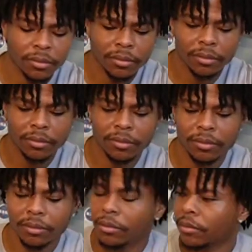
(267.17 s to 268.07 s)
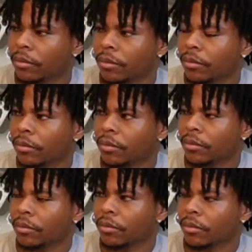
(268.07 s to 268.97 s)

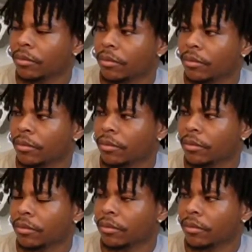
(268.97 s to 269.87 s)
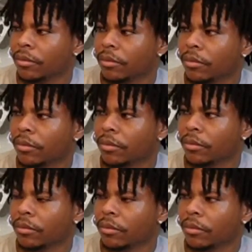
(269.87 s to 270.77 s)

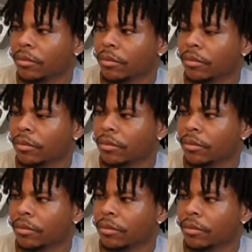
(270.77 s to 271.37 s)
No words are spoken by the person on screen.